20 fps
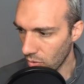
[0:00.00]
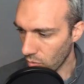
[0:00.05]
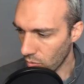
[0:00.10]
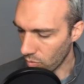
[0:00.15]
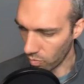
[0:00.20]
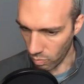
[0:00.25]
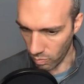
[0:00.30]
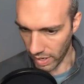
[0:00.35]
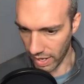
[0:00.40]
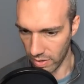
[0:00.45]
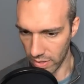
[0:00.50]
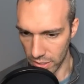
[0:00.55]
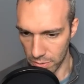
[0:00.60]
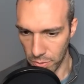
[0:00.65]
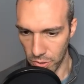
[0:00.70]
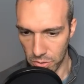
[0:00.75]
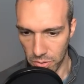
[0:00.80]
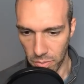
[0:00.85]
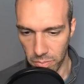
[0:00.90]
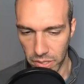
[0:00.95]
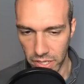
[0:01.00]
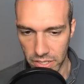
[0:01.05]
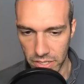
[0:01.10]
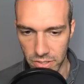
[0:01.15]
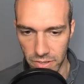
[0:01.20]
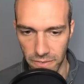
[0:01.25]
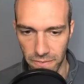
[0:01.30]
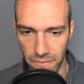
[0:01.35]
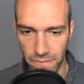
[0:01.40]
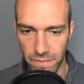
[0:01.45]
Wow, this Pokemon plays
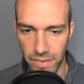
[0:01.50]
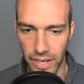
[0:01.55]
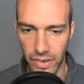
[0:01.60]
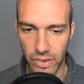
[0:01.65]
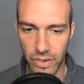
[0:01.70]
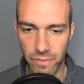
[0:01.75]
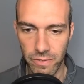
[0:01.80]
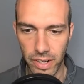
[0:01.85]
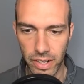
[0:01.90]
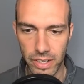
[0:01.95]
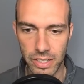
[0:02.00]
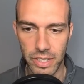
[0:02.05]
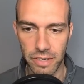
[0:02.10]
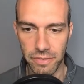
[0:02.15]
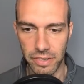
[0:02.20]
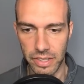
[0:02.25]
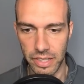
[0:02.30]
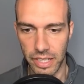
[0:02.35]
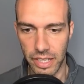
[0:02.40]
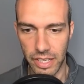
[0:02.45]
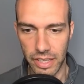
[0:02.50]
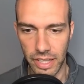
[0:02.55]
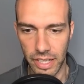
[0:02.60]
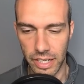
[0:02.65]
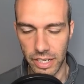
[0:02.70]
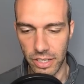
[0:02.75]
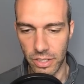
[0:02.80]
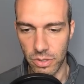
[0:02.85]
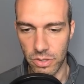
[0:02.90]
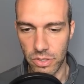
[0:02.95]
very, very differently than it
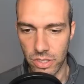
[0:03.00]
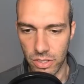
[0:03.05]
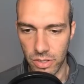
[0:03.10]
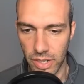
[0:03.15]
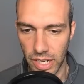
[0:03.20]
used to,